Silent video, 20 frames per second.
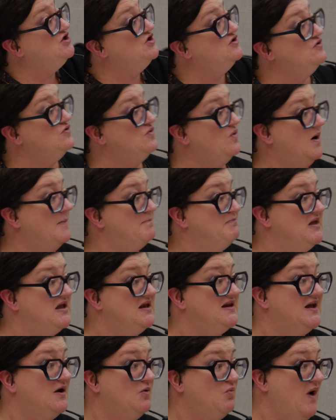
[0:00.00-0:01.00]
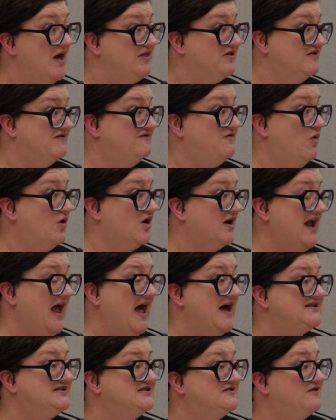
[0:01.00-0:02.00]
new media weather
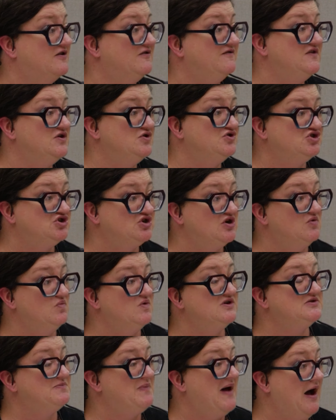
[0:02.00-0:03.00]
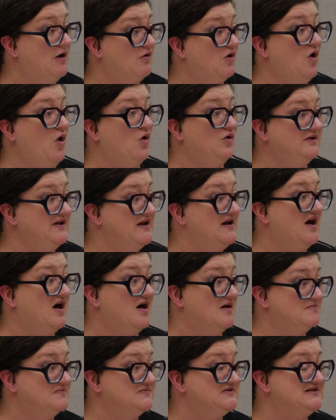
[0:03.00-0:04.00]
forecast for a future in which power only
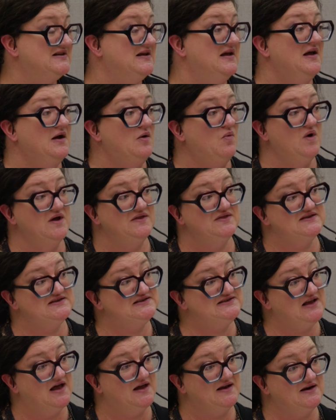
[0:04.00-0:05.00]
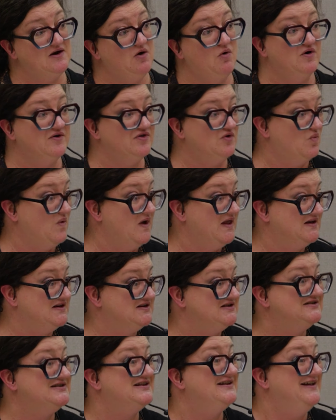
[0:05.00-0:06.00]
comes when the sun or the
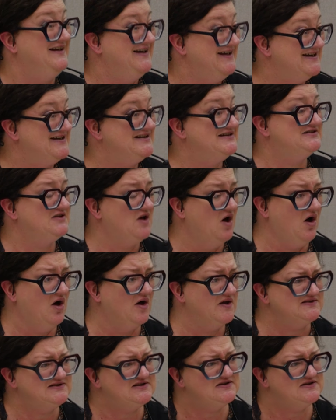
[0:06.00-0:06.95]
wind is on.